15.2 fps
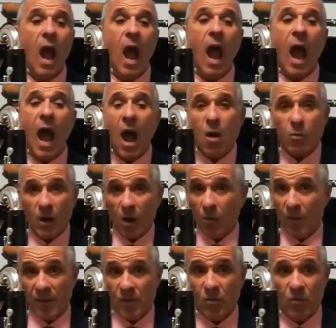How can we
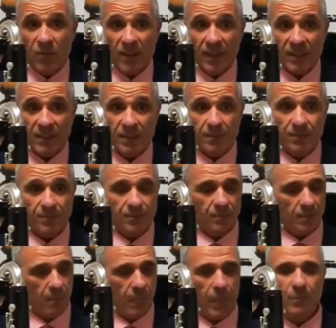do that?
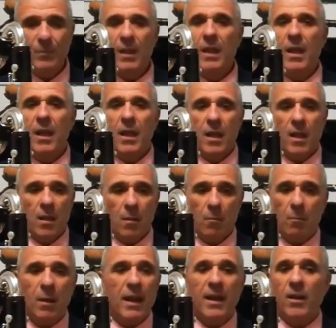
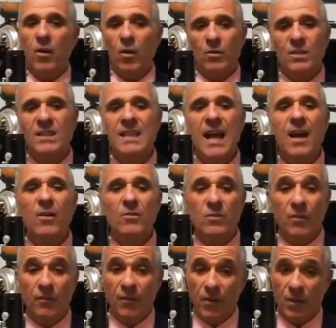Playing long sound
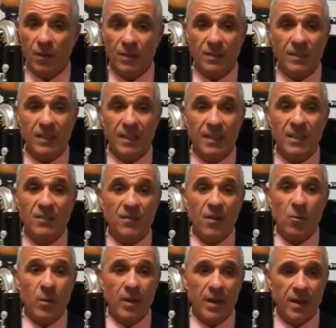first is the
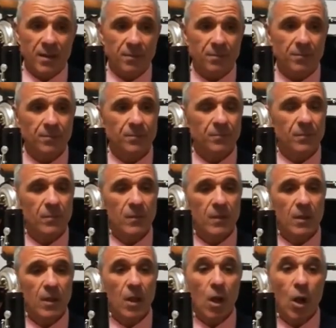way.
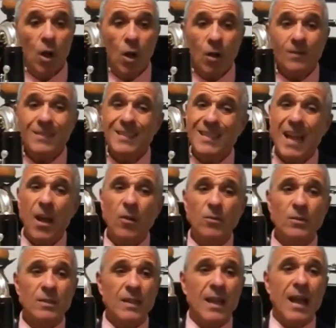Long
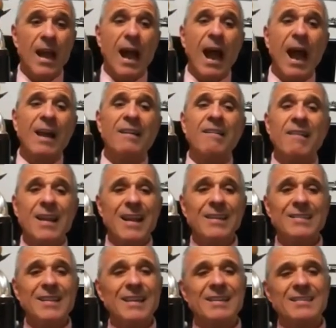sounds are great
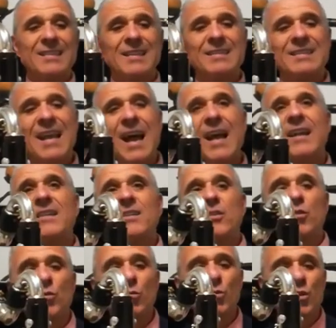exercise
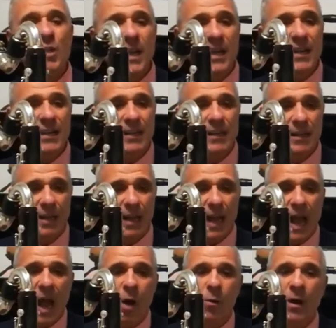to check
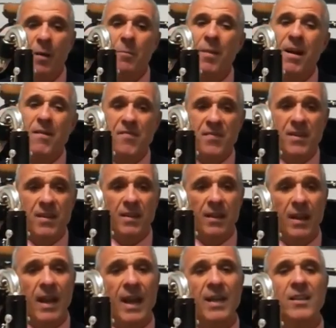our breathing,
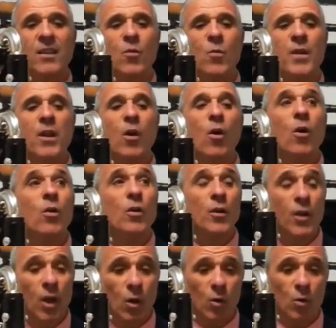and we all
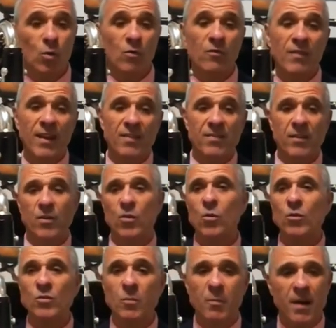know that
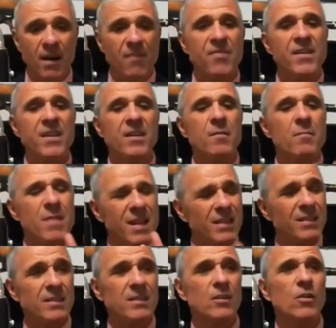good breathing
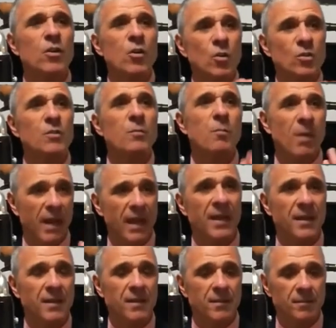means good
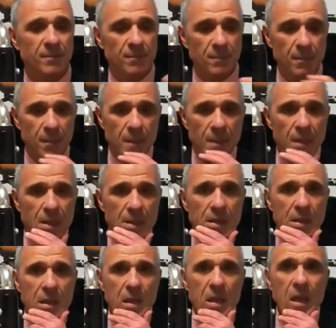playing.
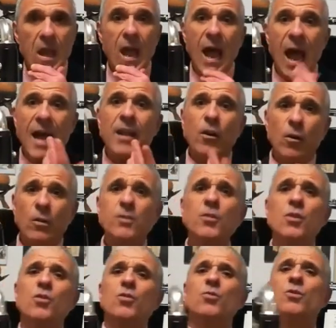I also
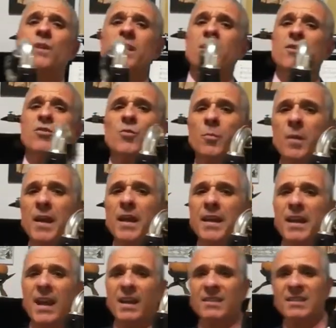suggest to play
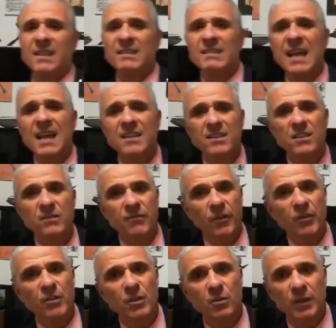exercises for
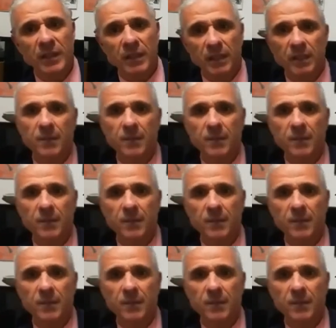tuning.